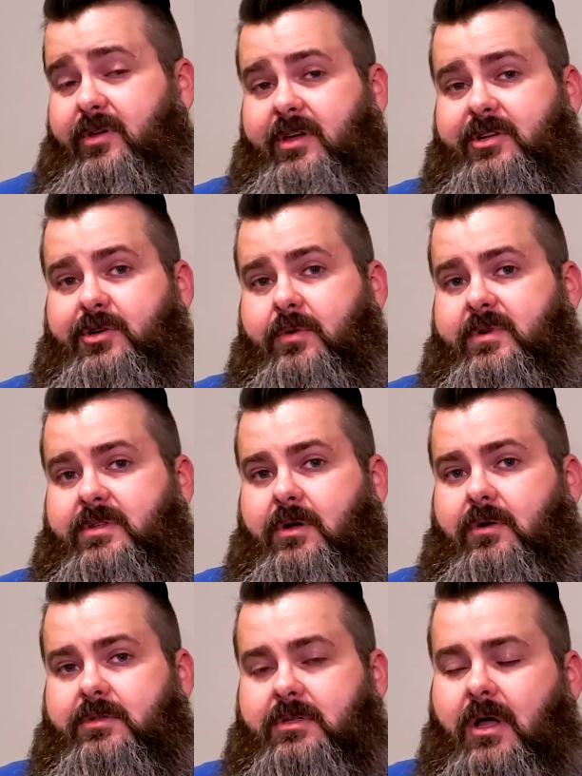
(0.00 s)
you get your
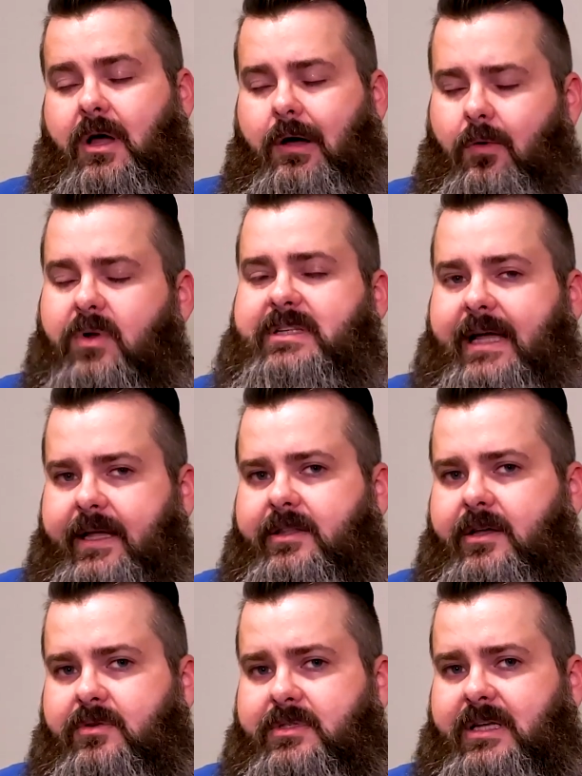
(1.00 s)
results. Once I get
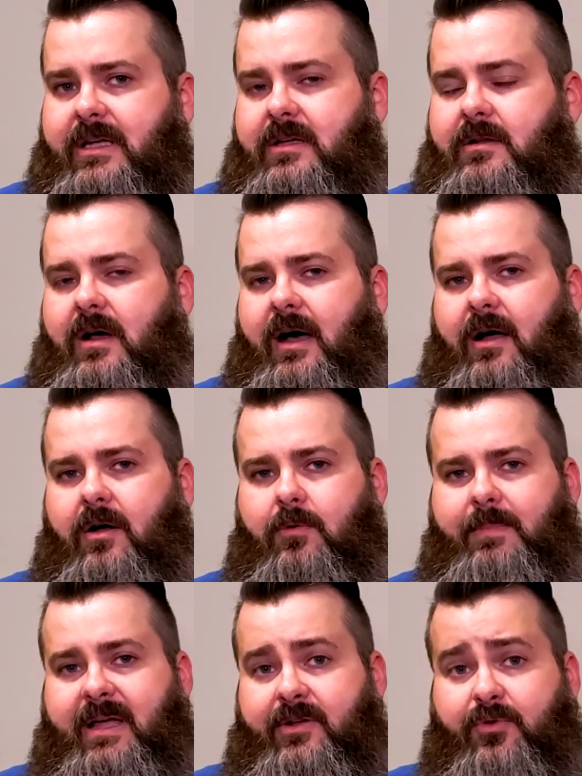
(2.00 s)
those in, I'll
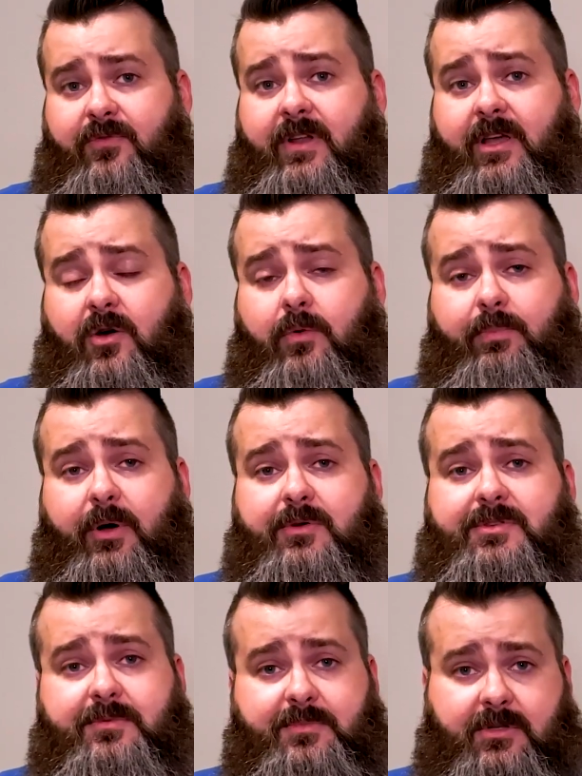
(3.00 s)
make a new video and
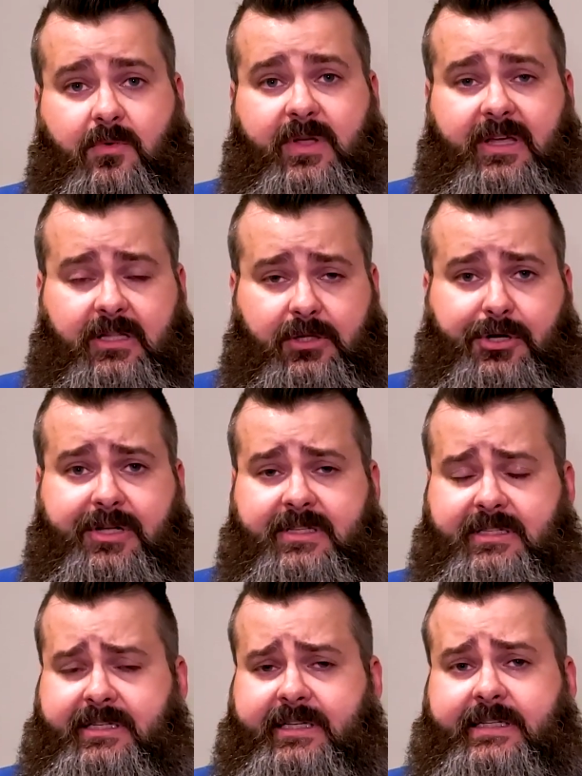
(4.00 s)
post them so we can look and
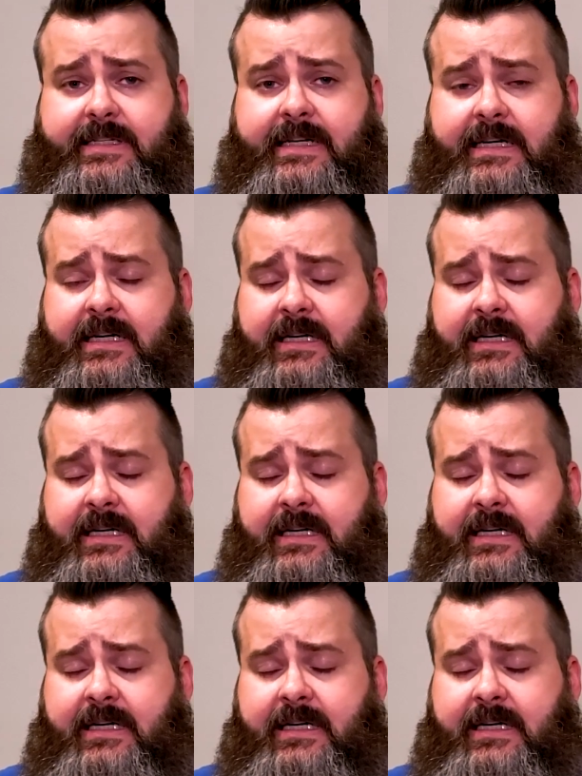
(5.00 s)
see,